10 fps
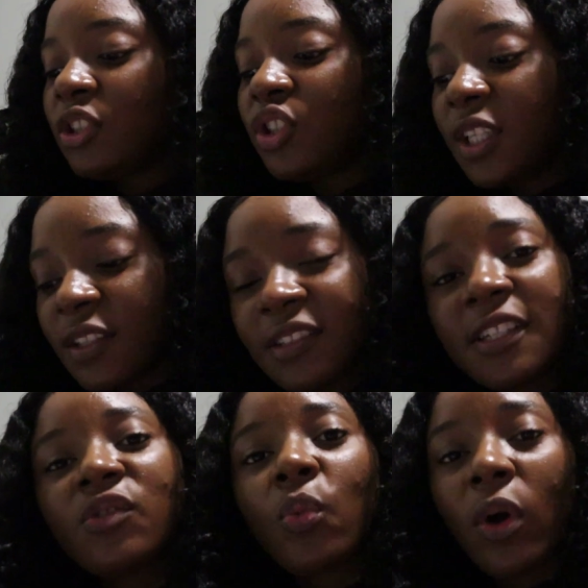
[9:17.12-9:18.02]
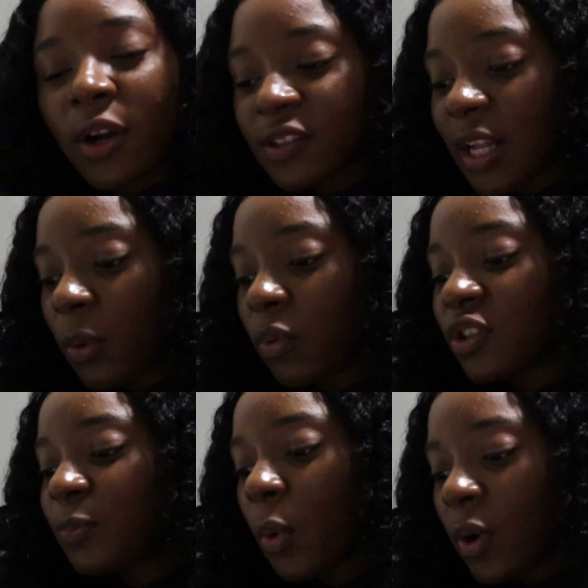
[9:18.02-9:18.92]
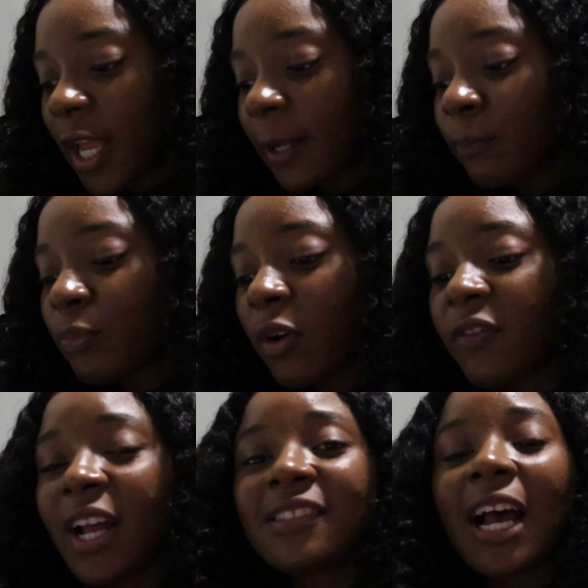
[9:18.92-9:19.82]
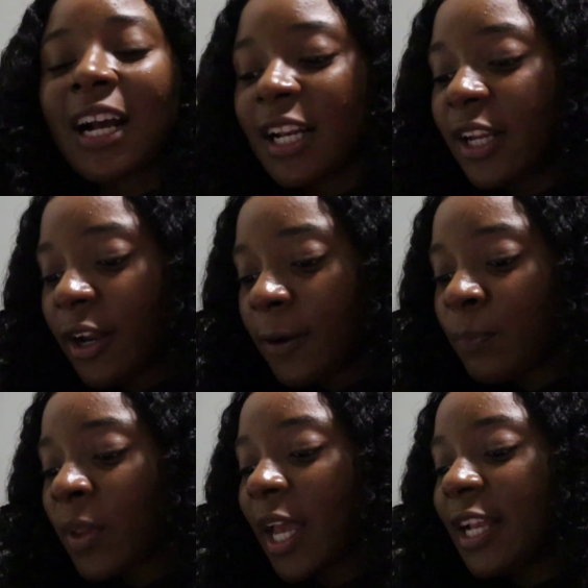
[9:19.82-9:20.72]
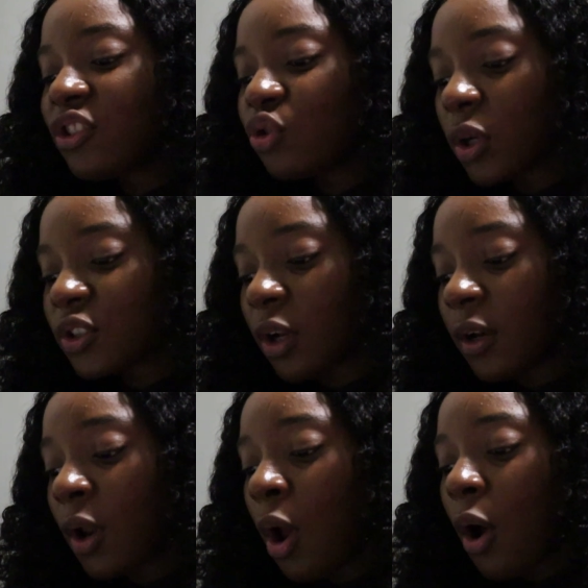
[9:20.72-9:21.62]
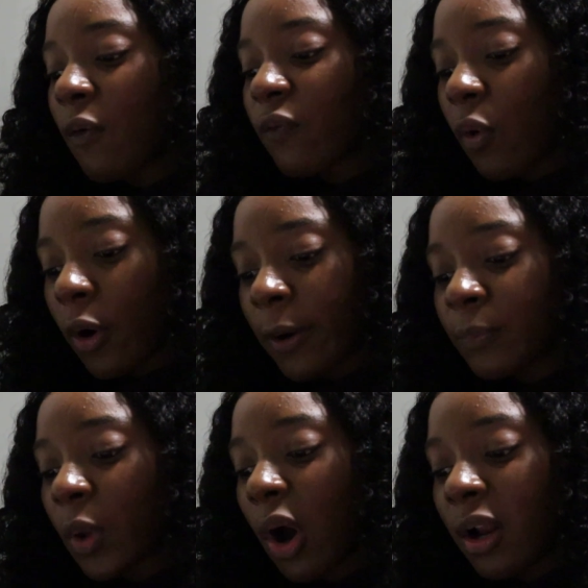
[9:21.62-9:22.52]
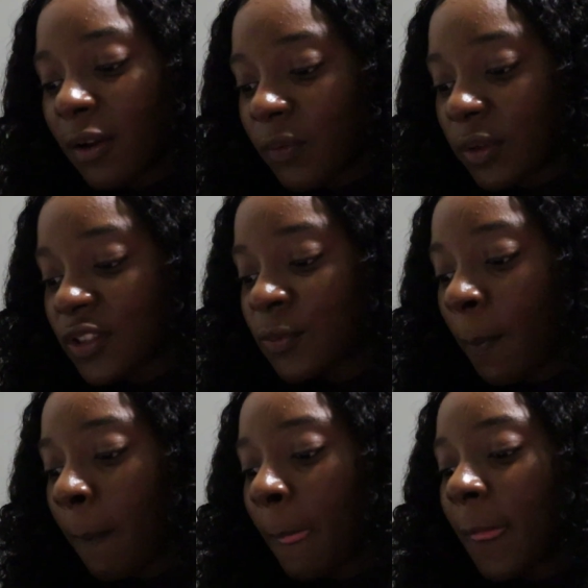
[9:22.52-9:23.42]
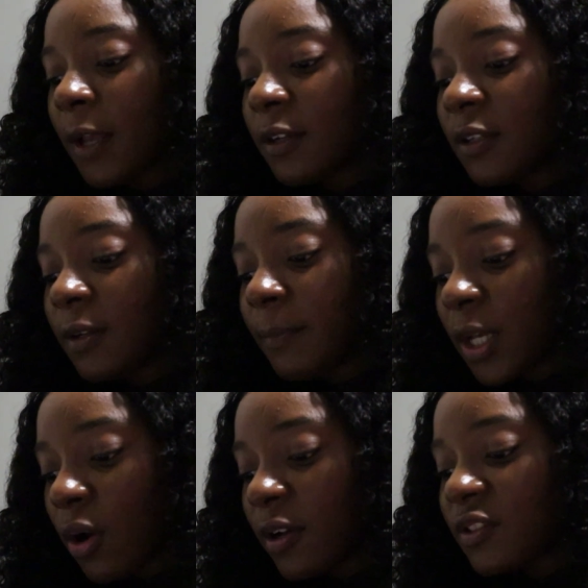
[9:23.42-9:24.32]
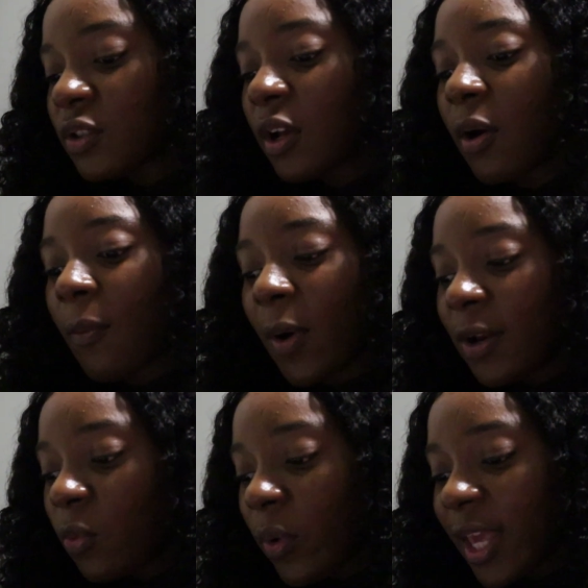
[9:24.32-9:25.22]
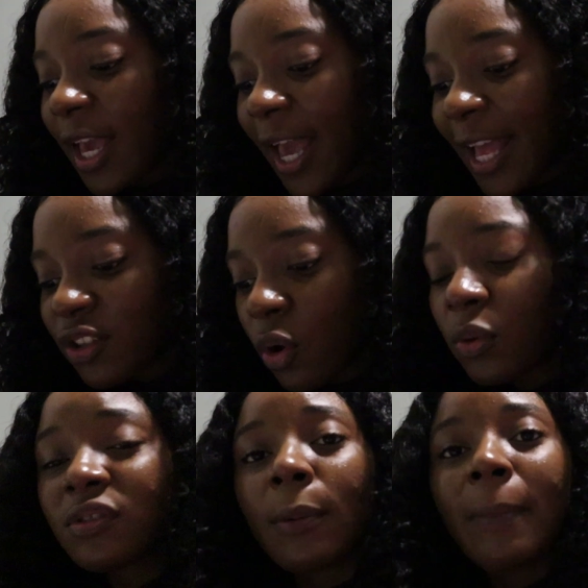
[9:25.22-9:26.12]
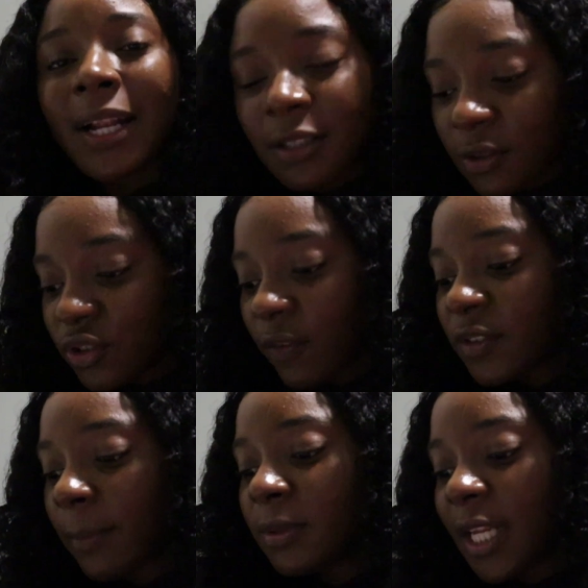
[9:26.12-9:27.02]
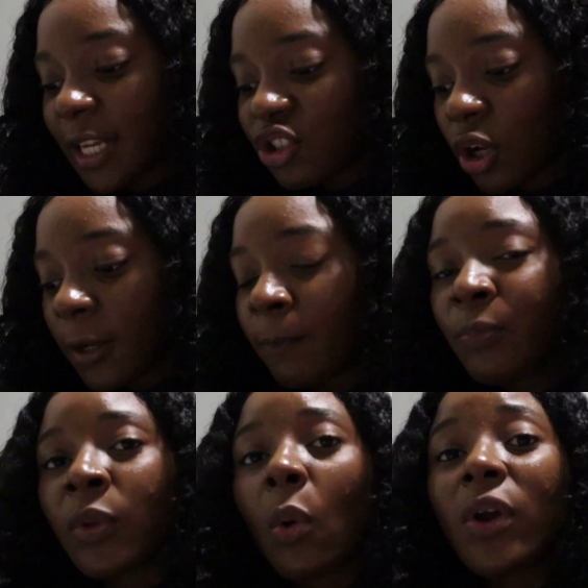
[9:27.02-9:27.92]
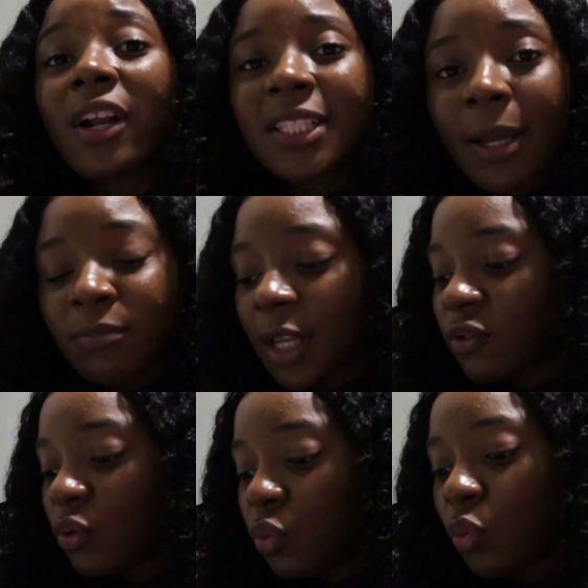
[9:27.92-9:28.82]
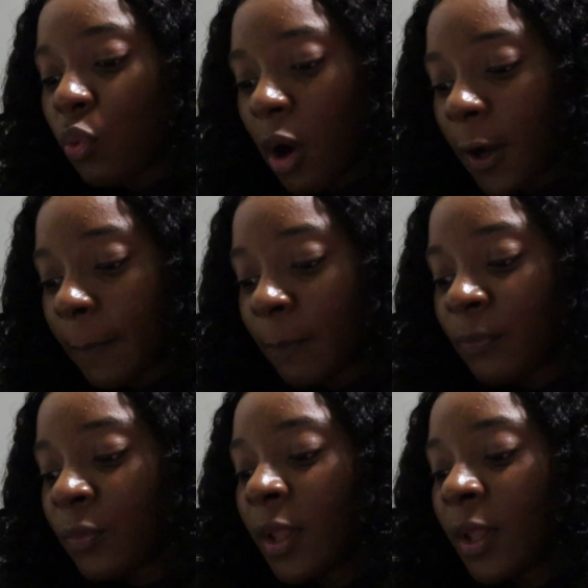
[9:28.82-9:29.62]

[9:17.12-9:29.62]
Jesus' words that were spoken provides a clear instruction for all of us, because when we encounter battles of temptation, we are tempted to do wrong.